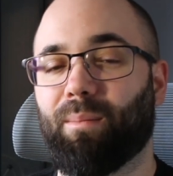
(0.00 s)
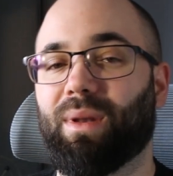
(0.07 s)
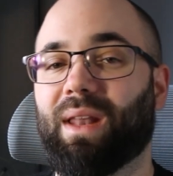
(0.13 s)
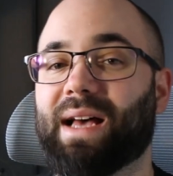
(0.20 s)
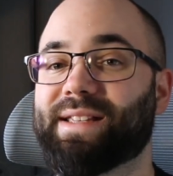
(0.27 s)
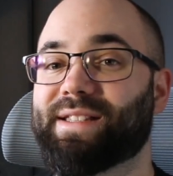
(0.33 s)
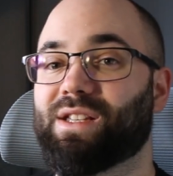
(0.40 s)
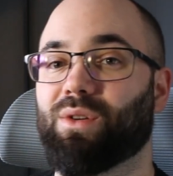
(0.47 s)

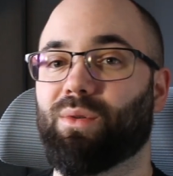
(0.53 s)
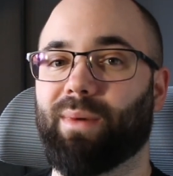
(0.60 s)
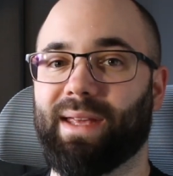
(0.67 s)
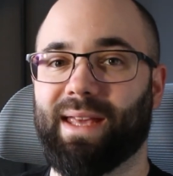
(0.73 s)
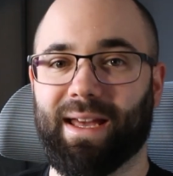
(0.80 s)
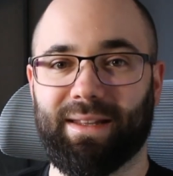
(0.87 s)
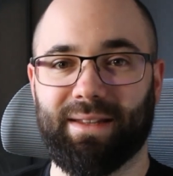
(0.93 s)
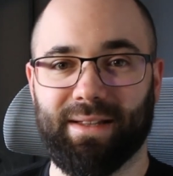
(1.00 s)
plus we
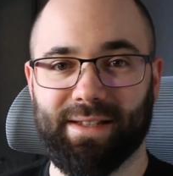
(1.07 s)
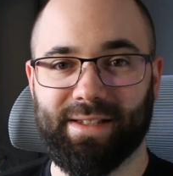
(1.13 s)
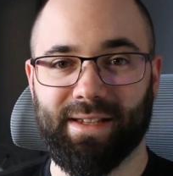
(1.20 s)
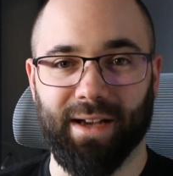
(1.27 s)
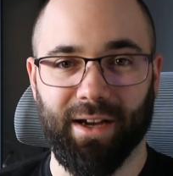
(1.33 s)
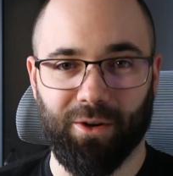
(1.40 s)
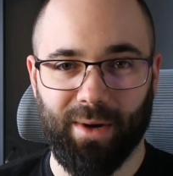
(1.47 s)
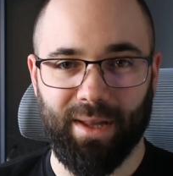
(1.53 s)
get
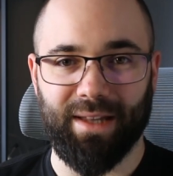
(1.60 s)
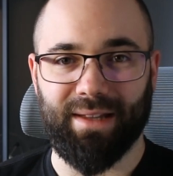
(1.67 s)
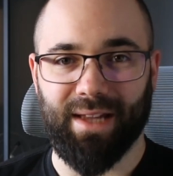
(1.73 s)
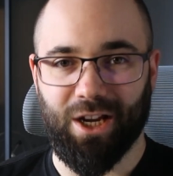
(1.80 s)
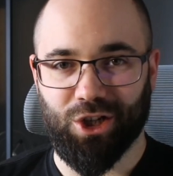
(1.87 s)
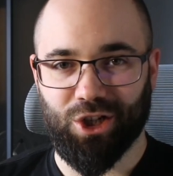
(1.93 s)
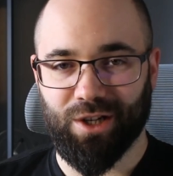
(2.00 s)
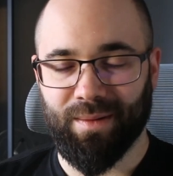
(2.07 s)
this
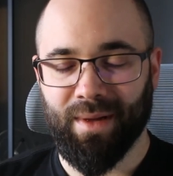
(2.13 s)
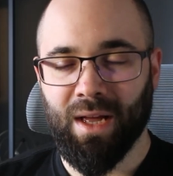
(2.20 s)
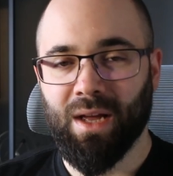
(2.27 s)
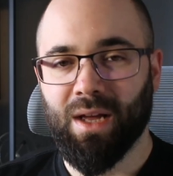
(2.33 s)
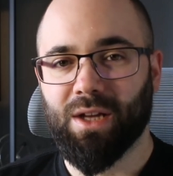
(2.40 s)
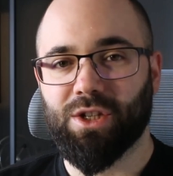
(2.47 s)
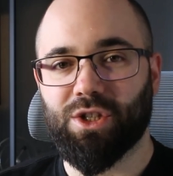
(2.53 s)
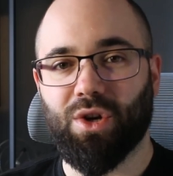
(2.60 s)
accreditation.
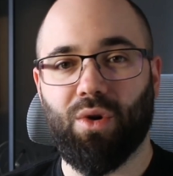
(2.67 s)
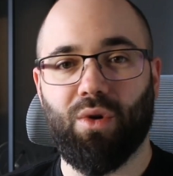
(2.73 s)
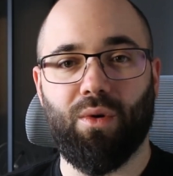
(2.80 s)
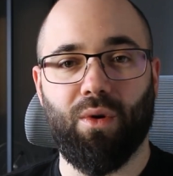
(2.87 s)
So